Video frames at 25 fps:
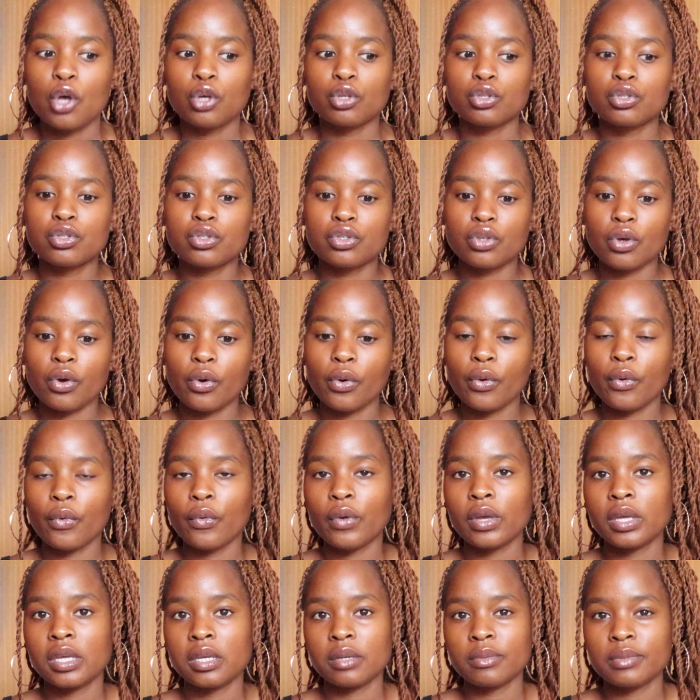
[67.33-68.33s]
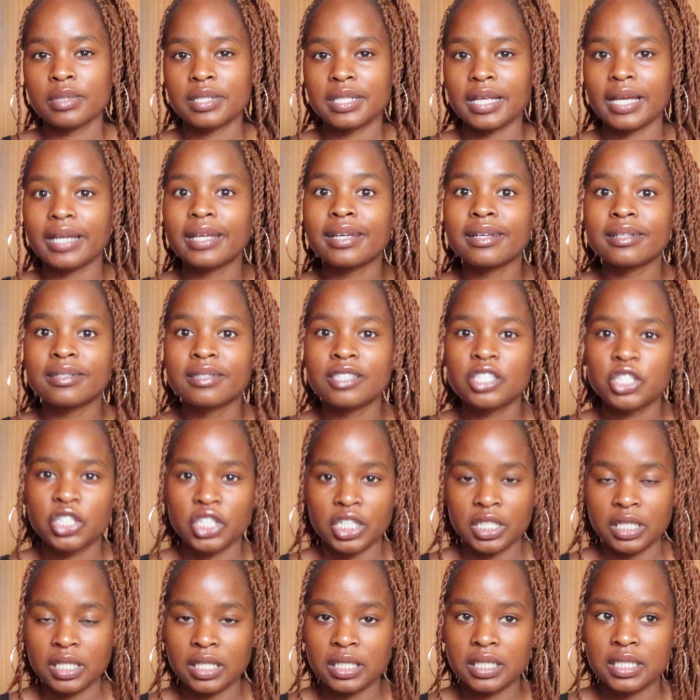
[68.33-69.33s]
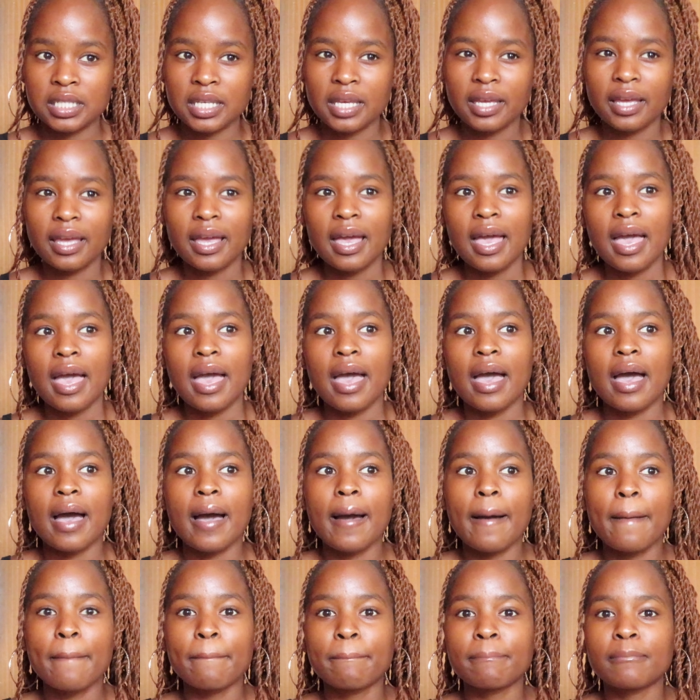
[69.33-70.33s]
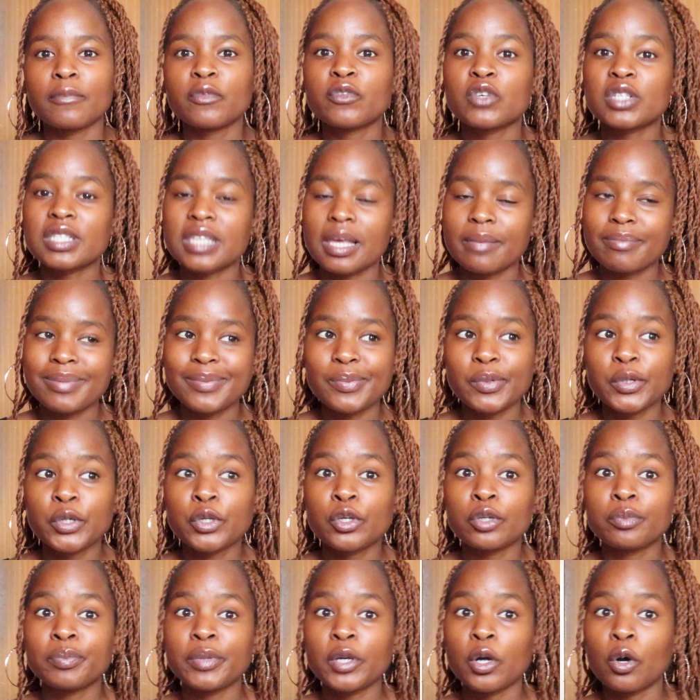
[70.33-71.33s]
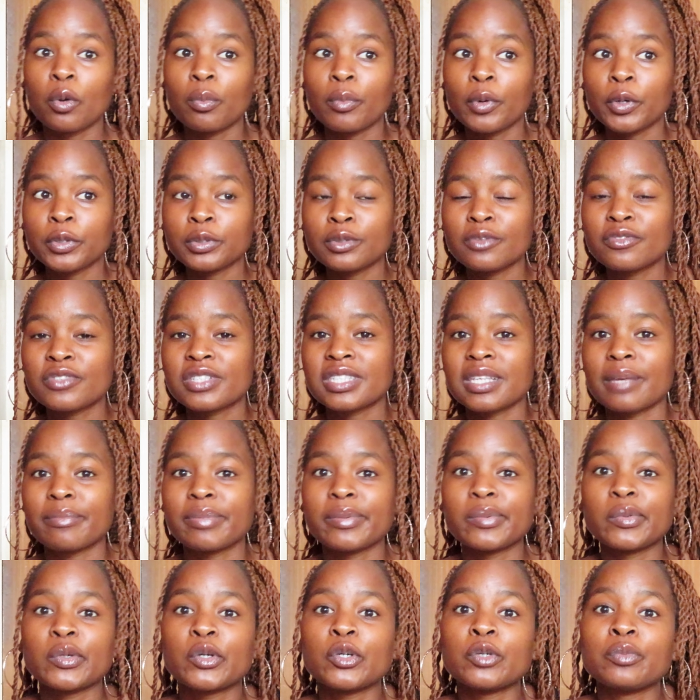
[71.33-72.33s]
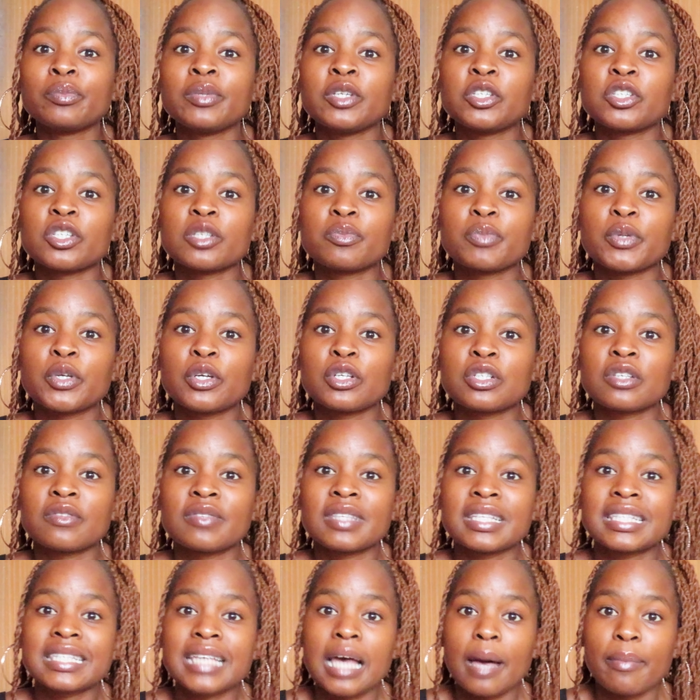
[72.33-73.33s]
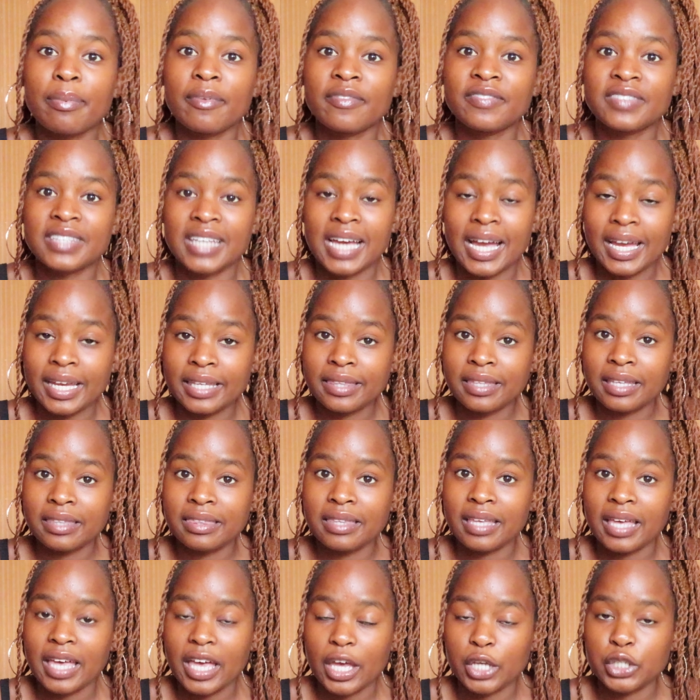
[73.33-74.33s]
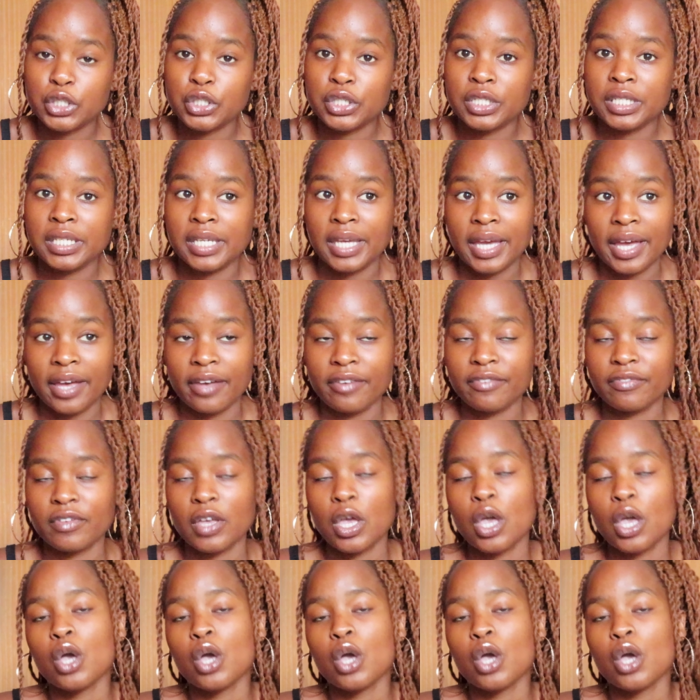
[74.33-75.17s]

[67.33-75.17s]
So he was like, it's genetic. For some people it could be hormonal, for some people it could be just because of the type of diet that they actually have.